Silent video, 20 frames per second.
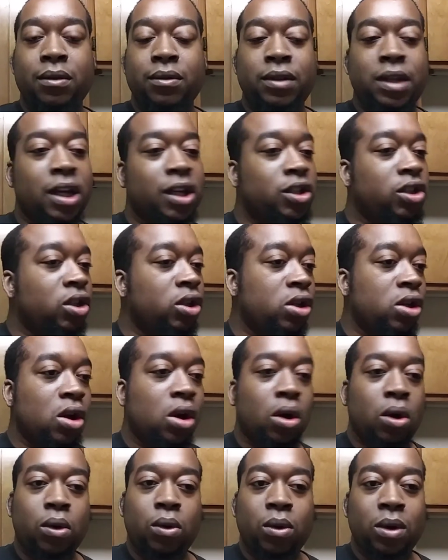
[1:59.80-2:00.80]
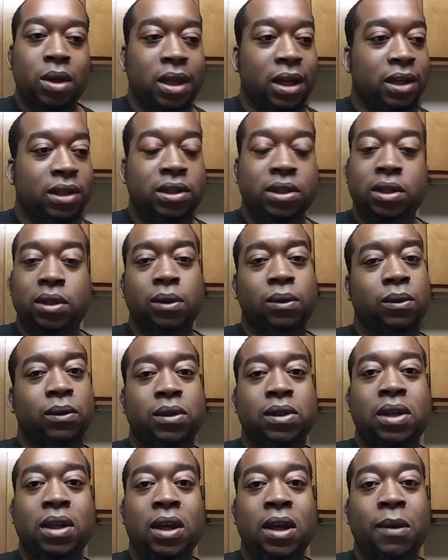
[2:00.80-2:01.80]
There's no
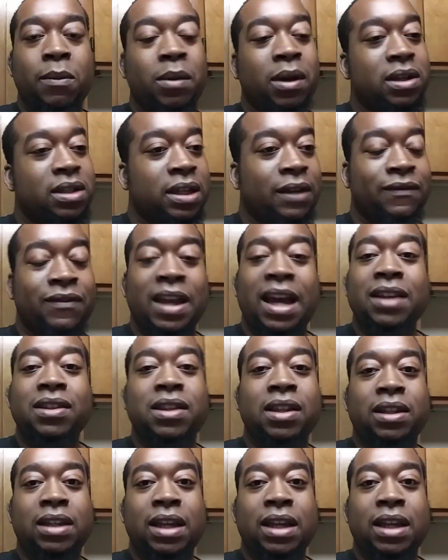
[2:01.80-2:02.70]
excuse. Because if that's the